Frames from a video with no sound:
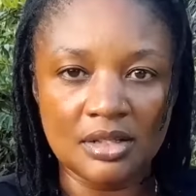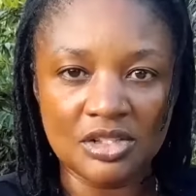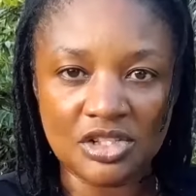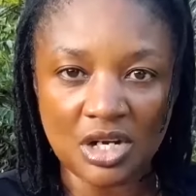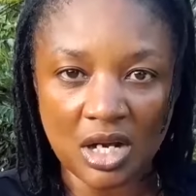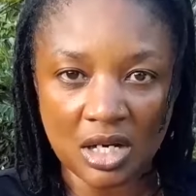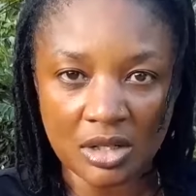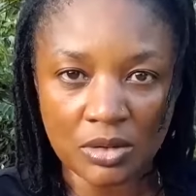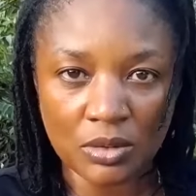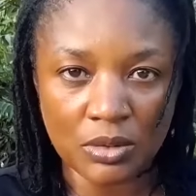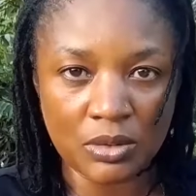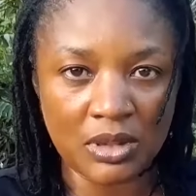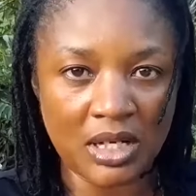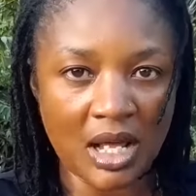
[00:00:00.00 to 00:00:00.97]

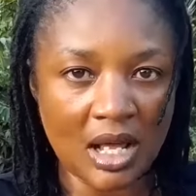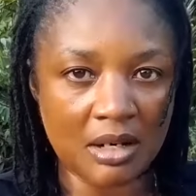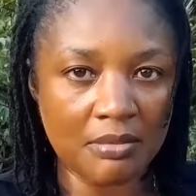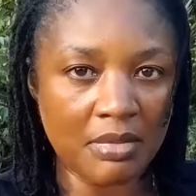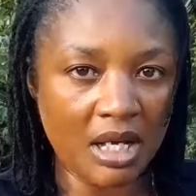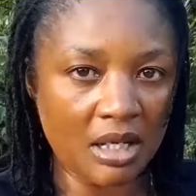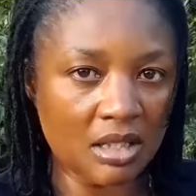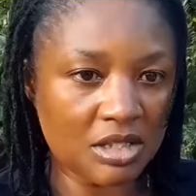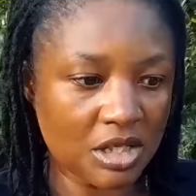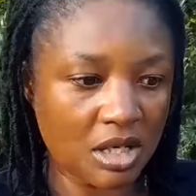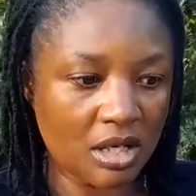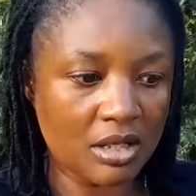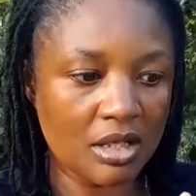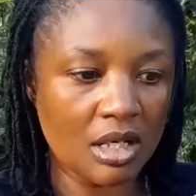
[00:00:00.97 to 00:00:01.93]
Charcoal and
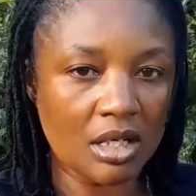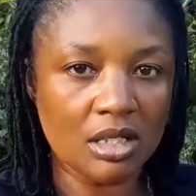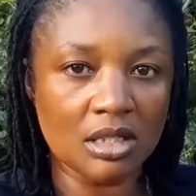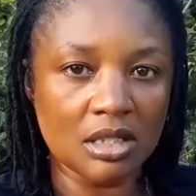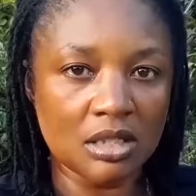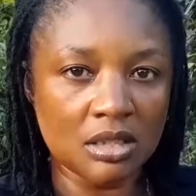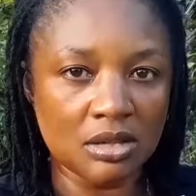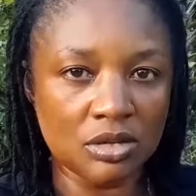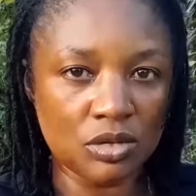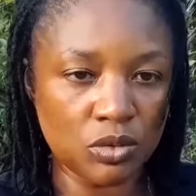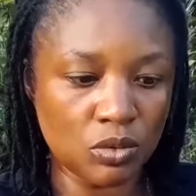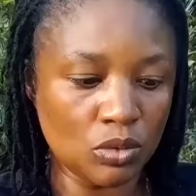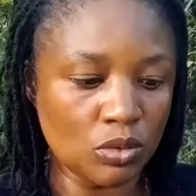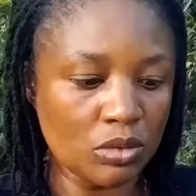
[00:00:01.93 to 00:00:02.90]
biochar, they're
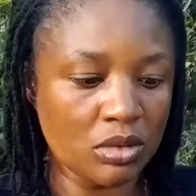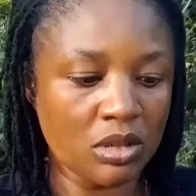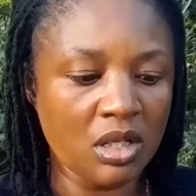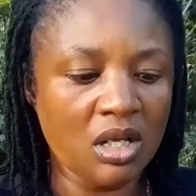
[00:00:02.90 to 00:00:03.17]
two.